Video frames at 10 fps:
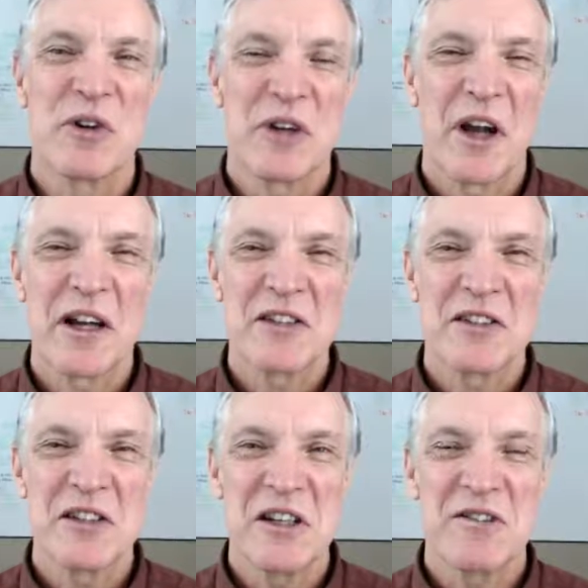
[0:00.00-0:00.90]
the guys to
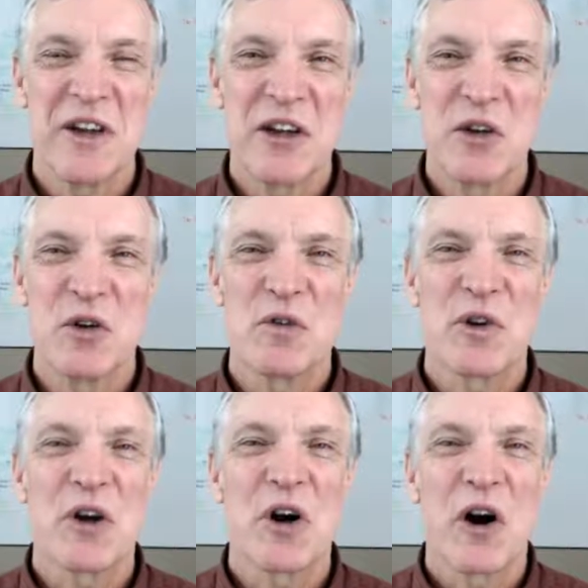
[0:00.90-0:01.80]
see in
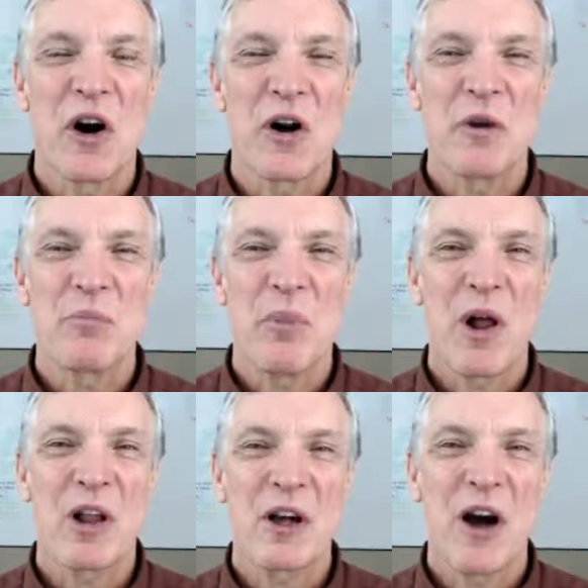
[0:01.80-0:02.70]
Vancouver are
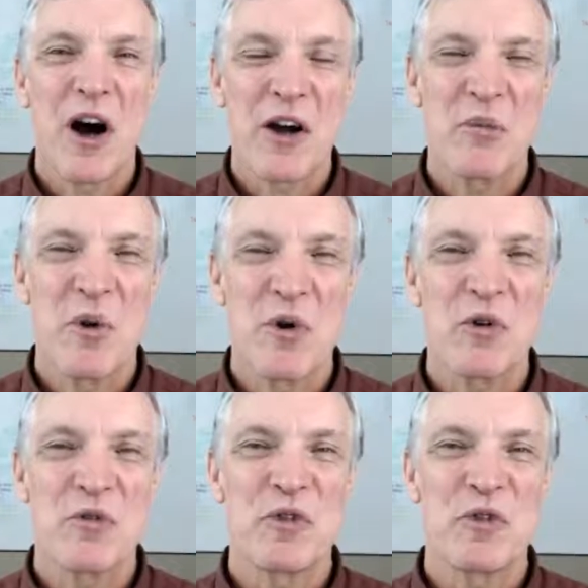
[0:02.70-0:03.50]
Pawlik Automotive.